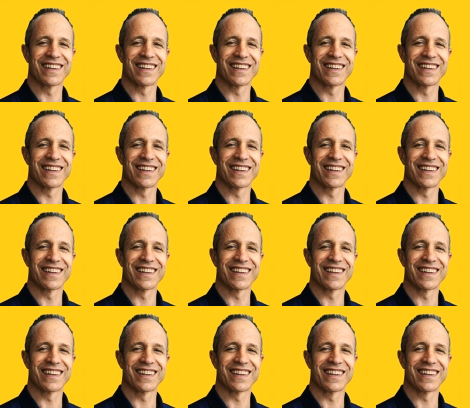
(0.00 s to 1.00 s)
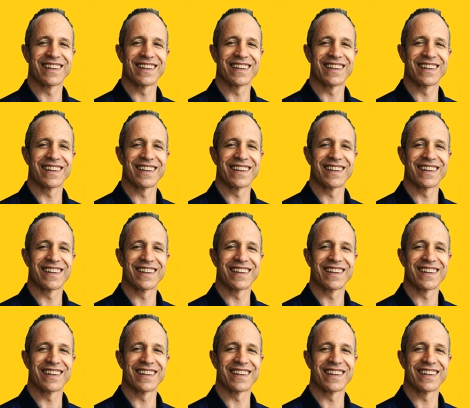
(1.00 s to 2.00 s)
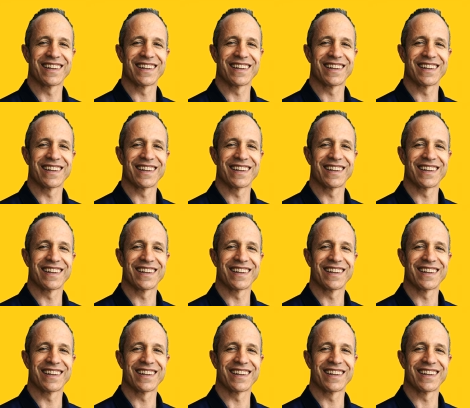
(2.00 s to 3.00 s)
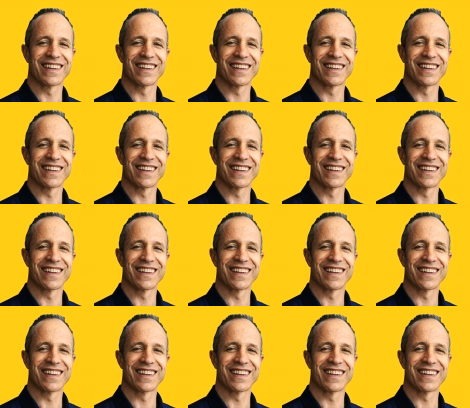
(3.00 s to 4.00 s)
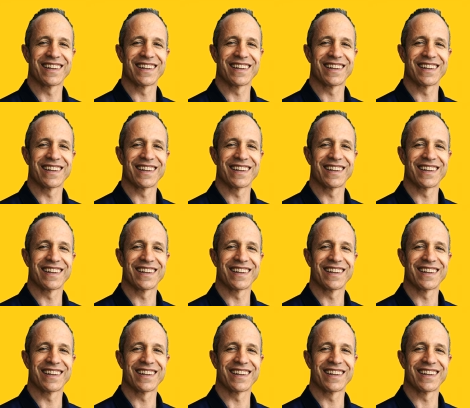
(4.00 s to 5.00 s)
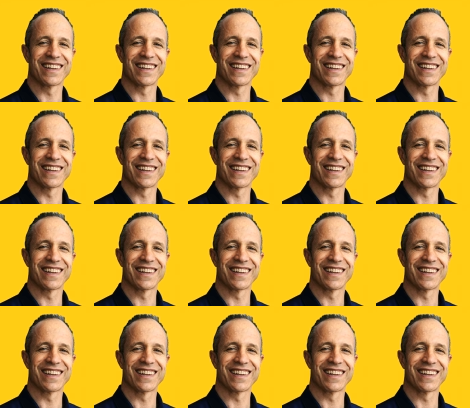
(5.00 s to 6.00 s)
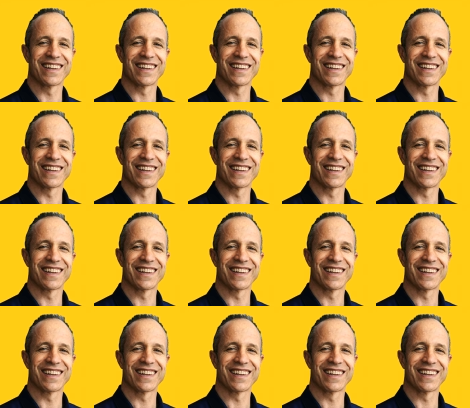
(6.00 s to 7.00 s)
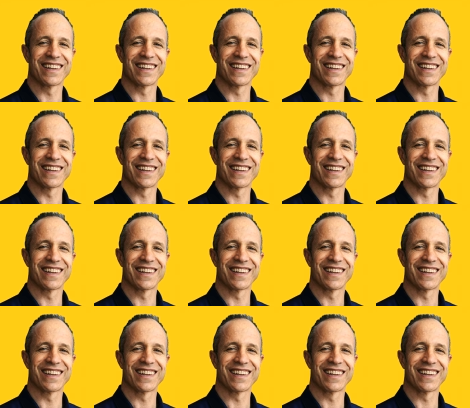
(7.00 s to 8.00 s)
[no speech]